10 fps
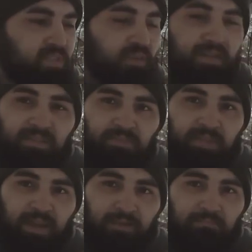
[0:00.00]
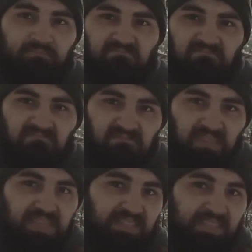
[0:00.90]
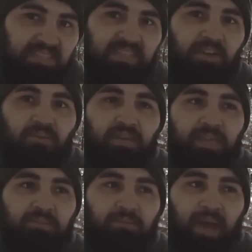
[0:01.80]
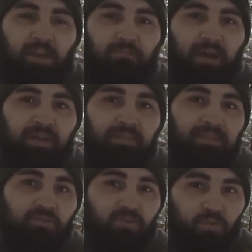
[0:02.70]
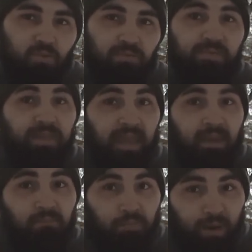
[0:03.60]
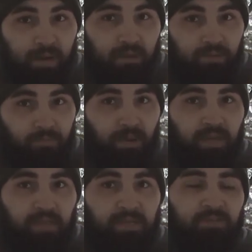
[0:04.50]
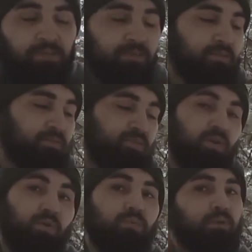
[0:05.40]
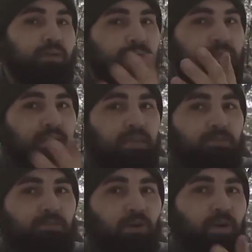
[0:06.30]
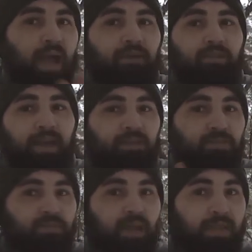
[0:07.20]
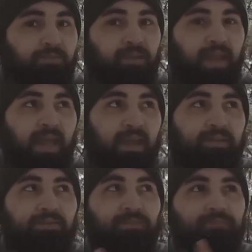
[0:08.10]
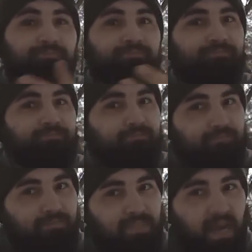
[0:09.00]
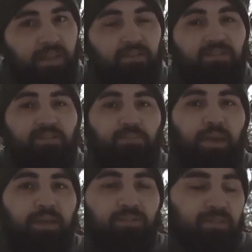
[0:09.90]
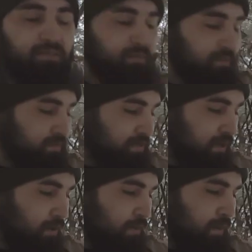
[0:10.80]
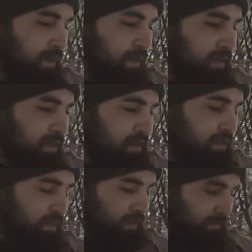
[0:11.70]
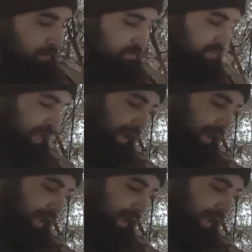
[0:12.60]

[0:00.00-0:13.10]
So that's something to kind of at least consider and keep in the back of your mind. These are tools. They can break under the right conditions. So if you don't have an extra knife on hand, not a good situation. So there's